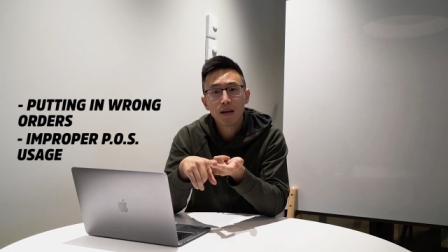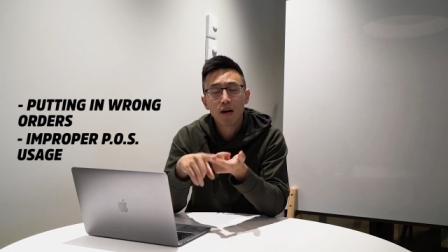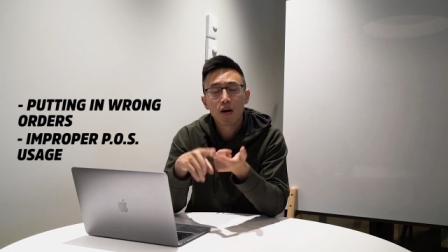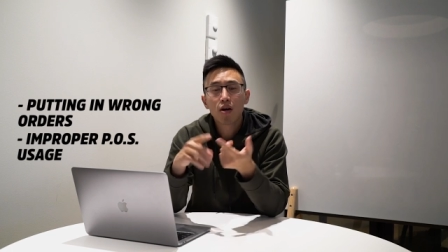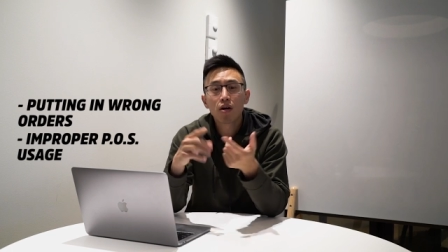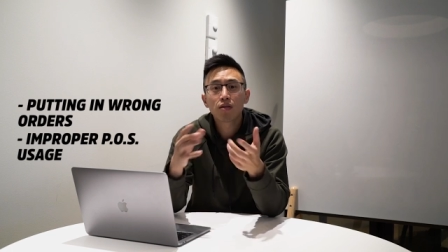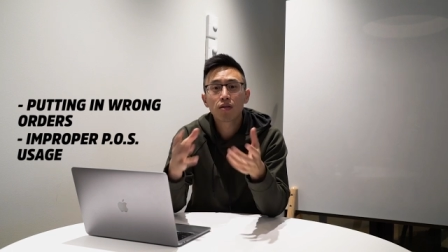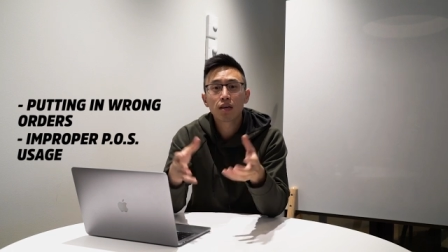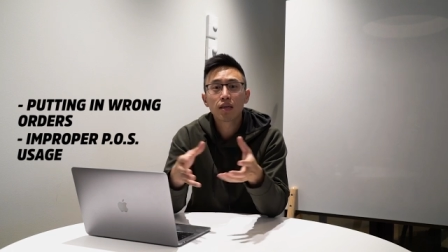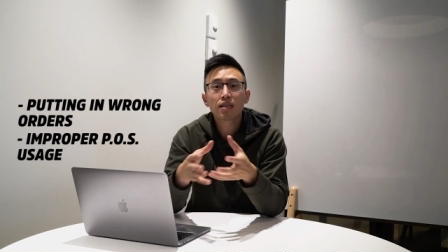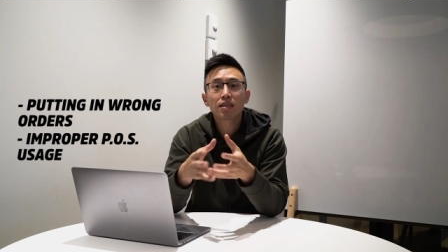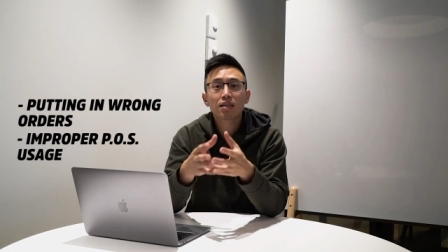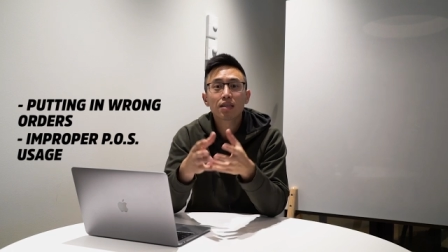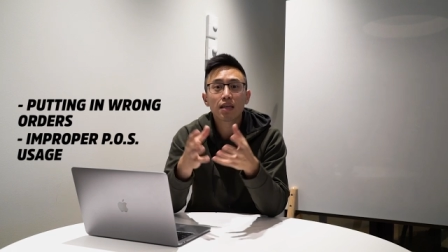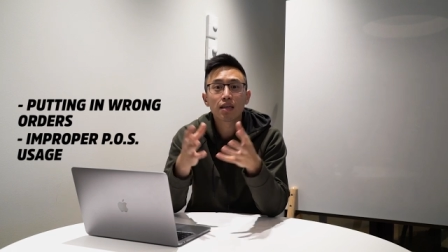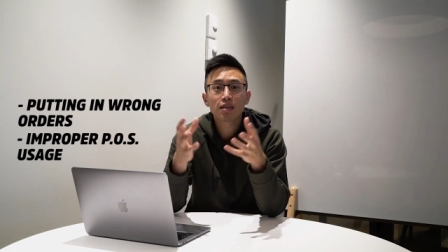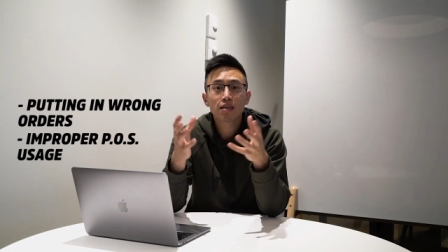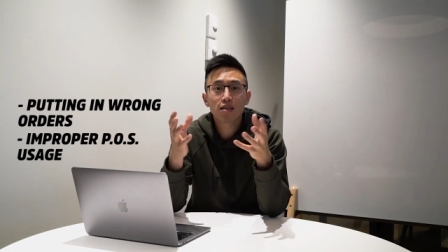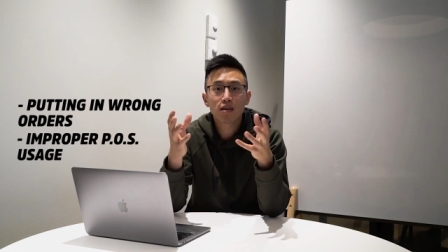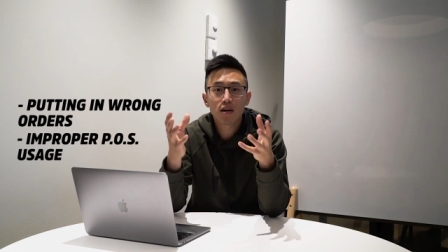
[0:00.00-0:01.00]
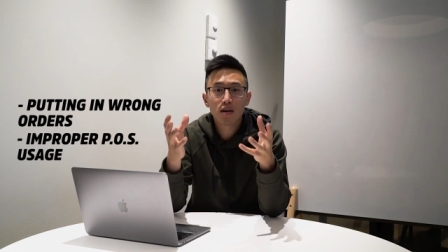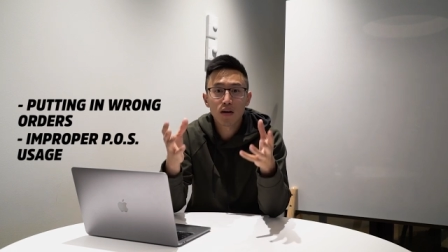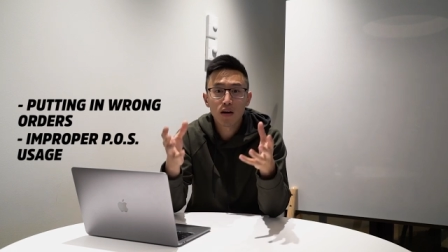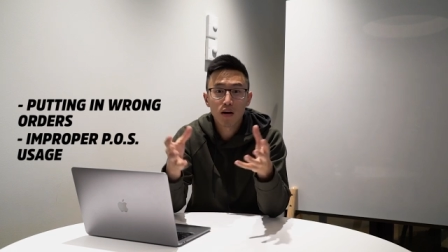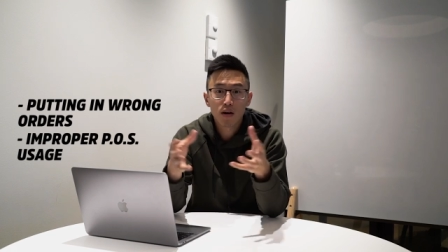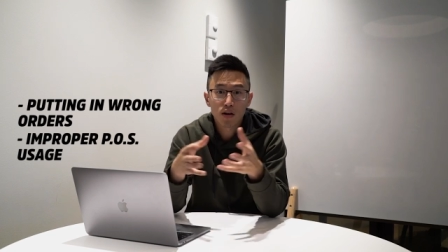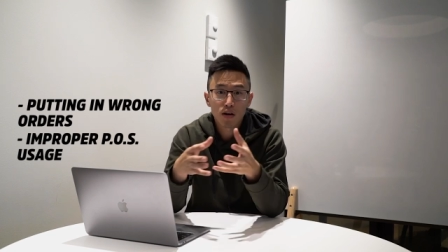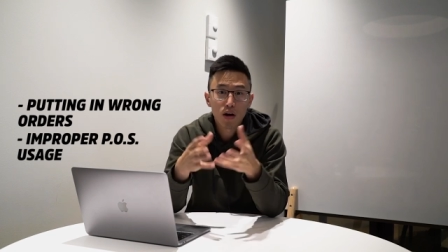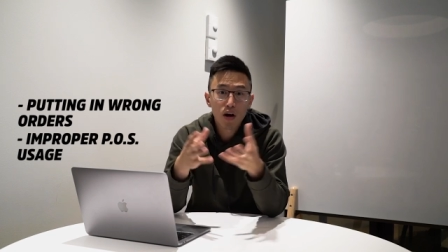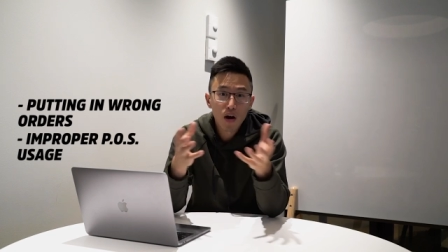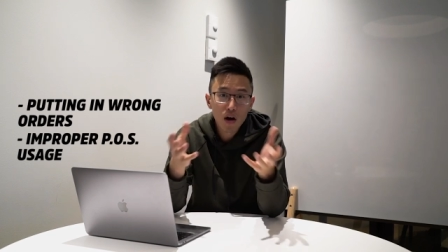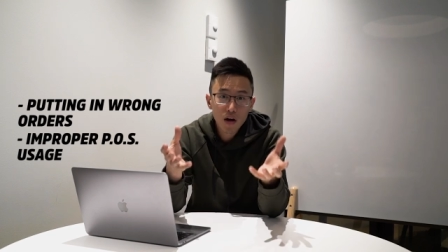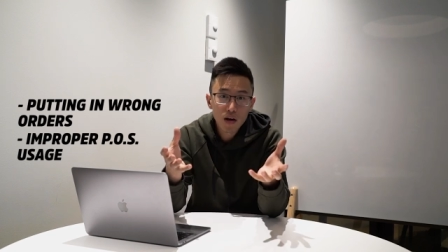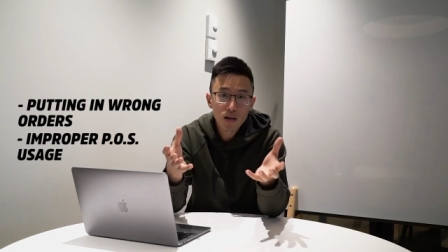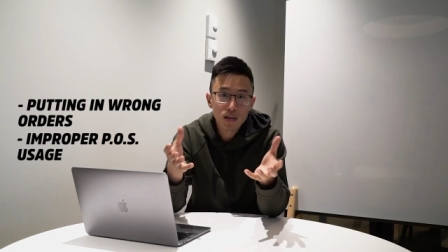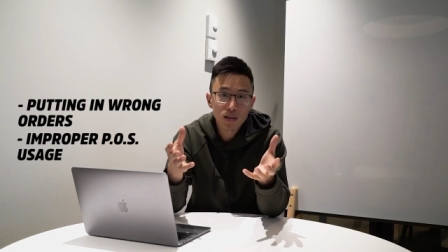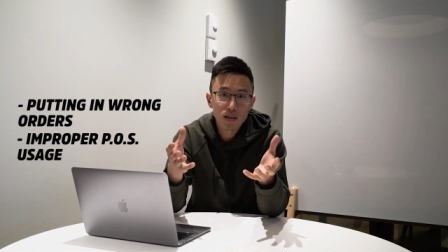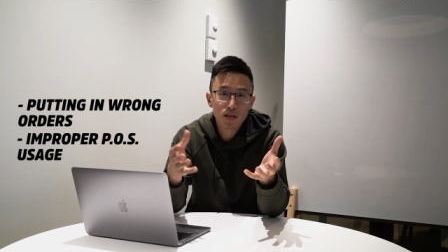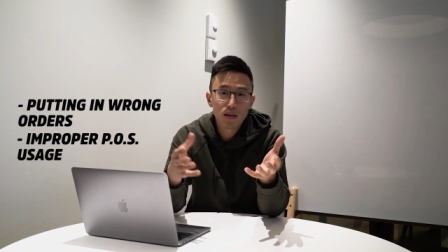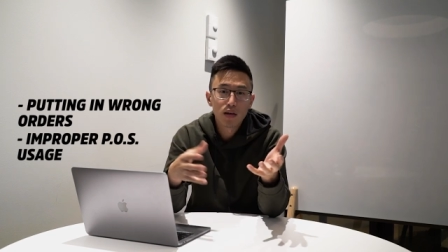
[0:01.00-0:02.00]
All these things are
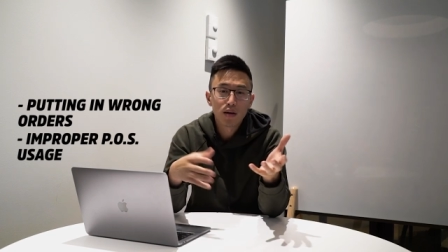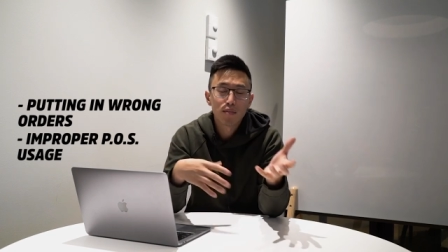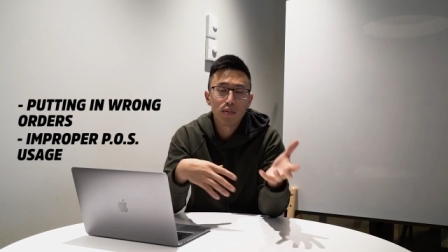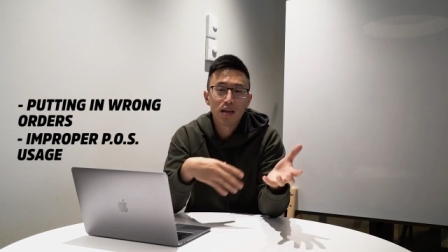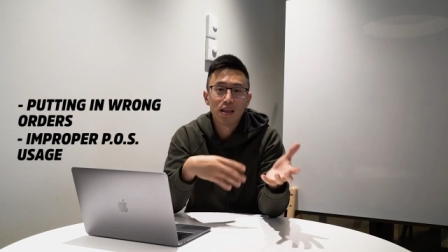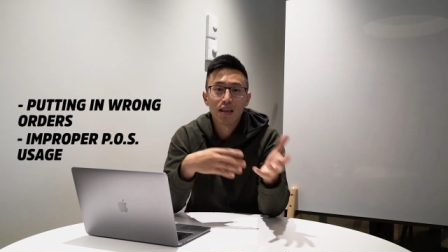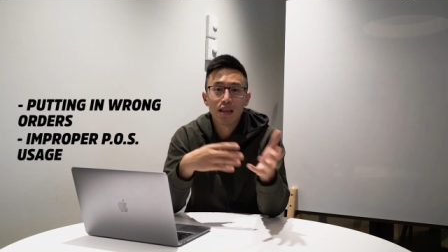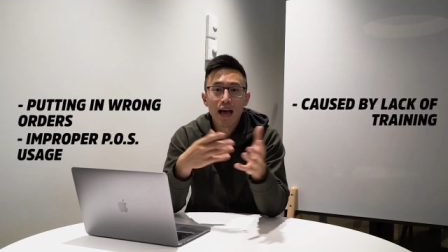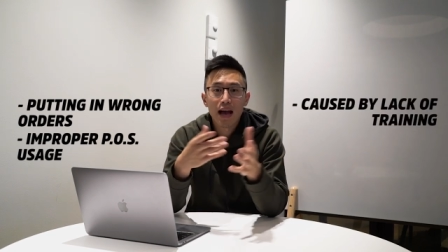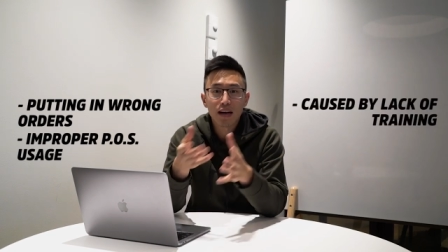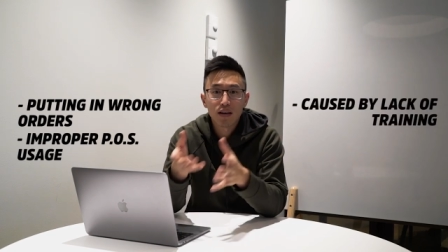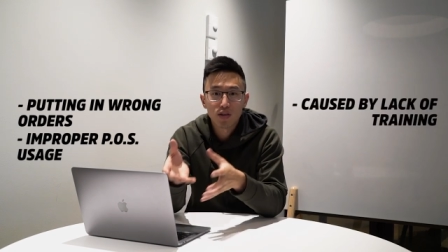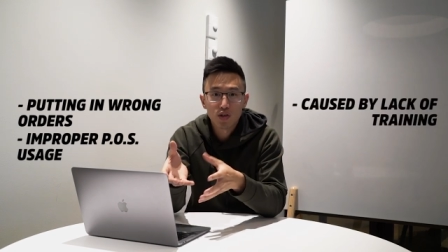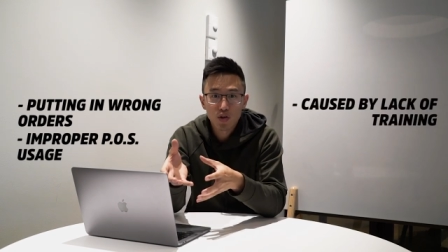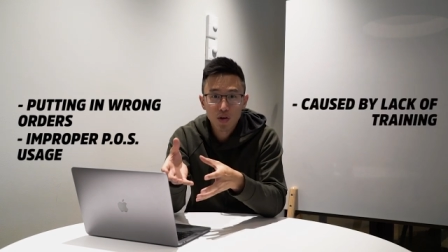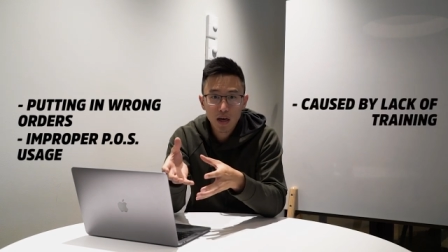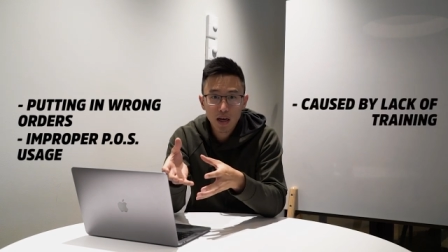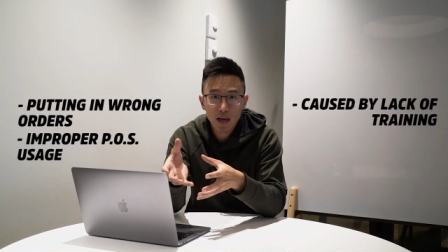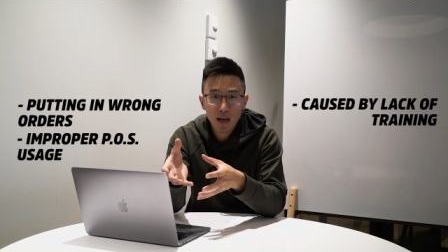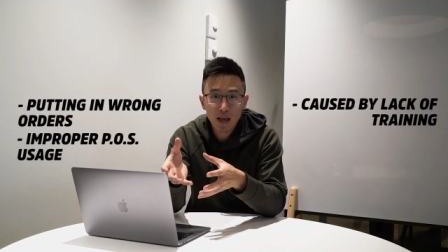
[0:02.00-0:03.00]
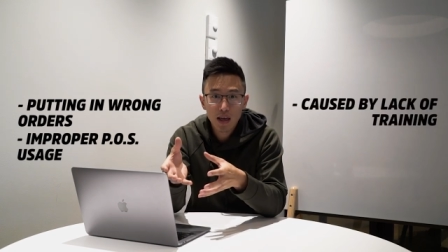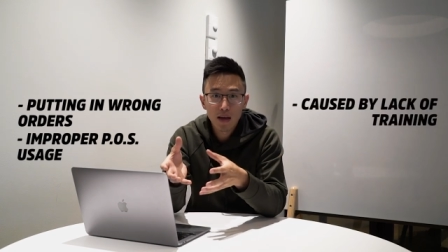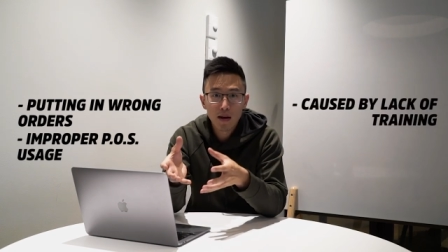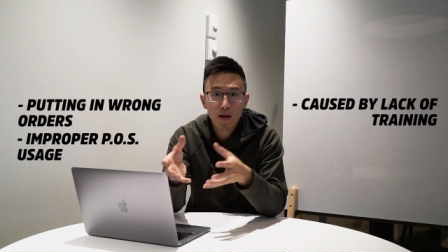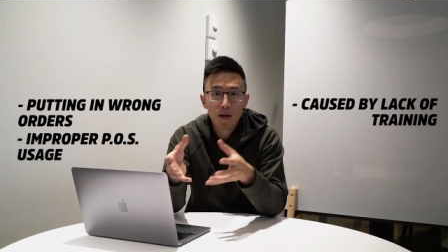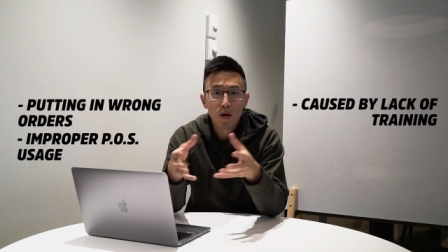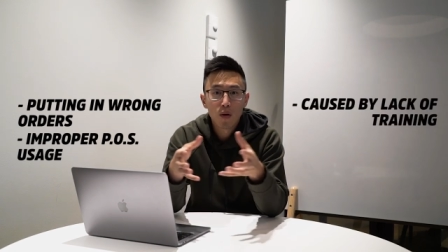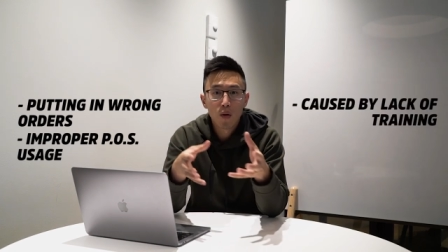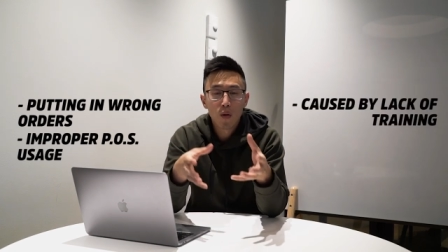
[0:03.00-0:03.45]
caused by the lack of training